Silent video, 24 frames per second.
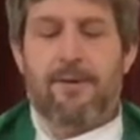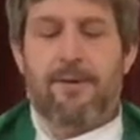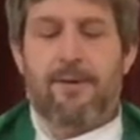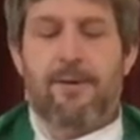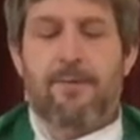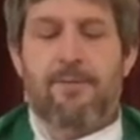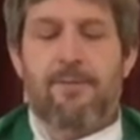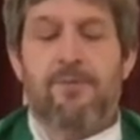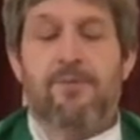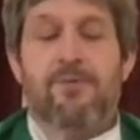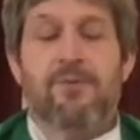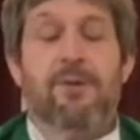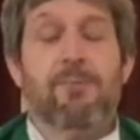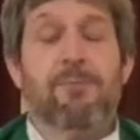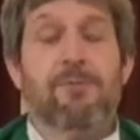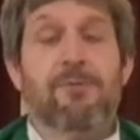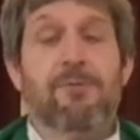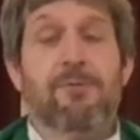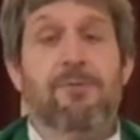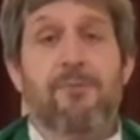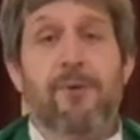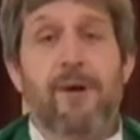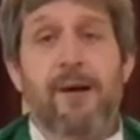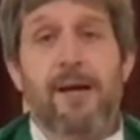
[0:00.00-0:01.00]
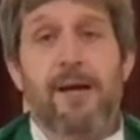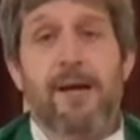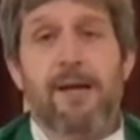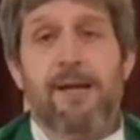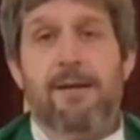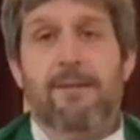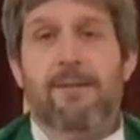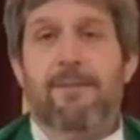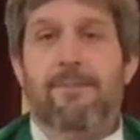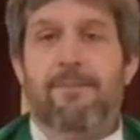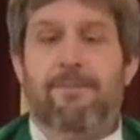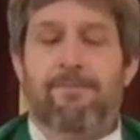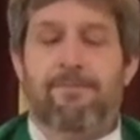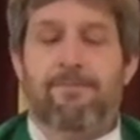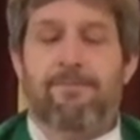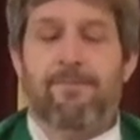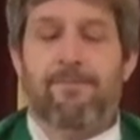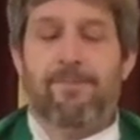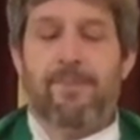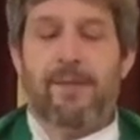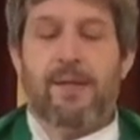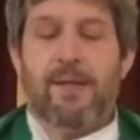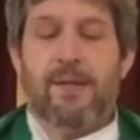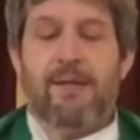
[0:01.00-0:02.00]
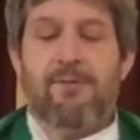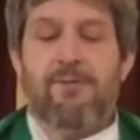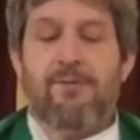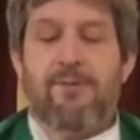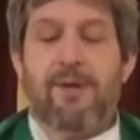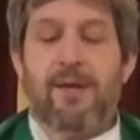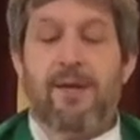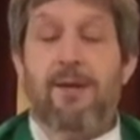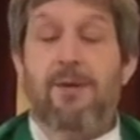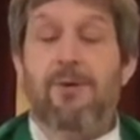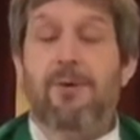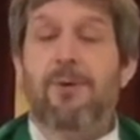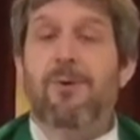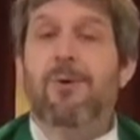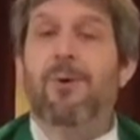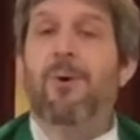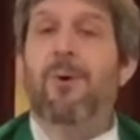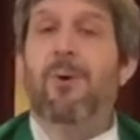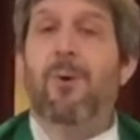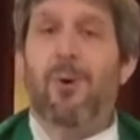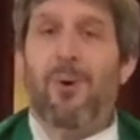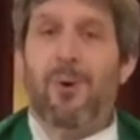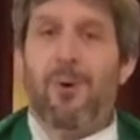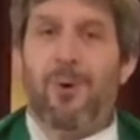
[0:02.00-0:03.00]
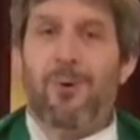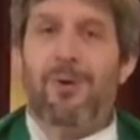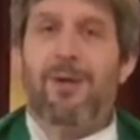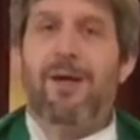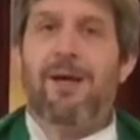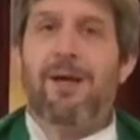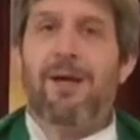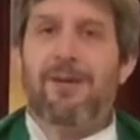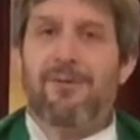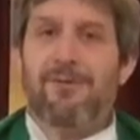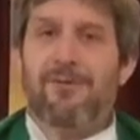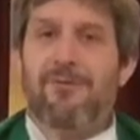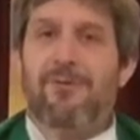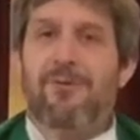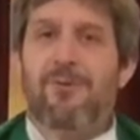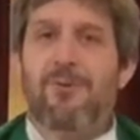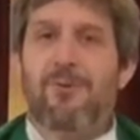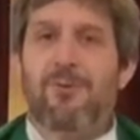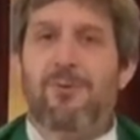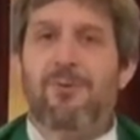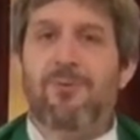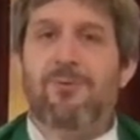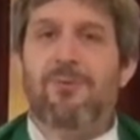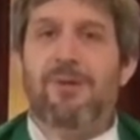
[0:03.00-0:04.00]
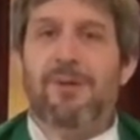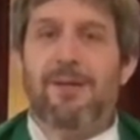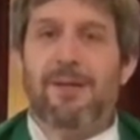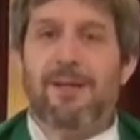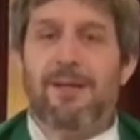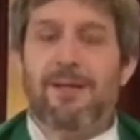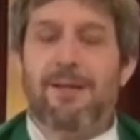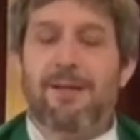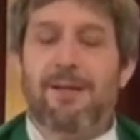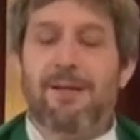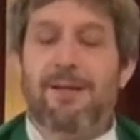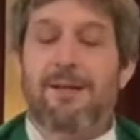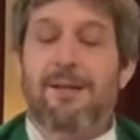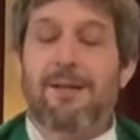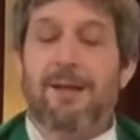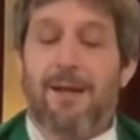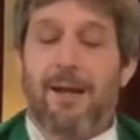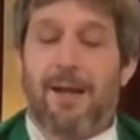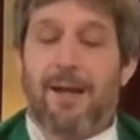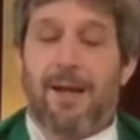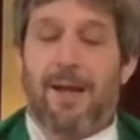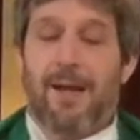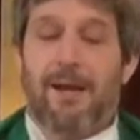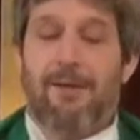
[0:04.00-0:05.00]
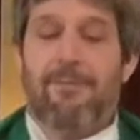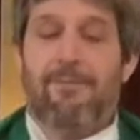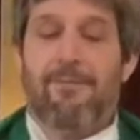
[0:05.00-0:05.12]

for she was afraid. He said, "Oh yes, you did laugh."